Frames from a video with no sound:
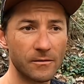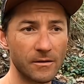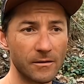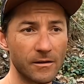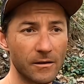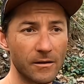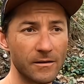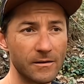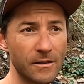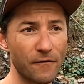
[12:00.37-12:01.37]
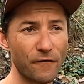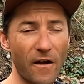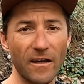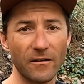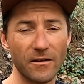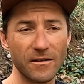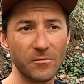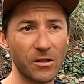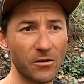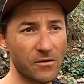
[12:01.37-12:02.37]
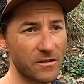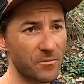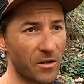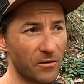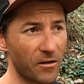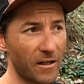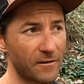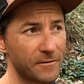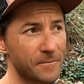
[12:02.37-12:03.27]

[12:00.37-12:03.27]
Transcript: the failures, because it's part of life.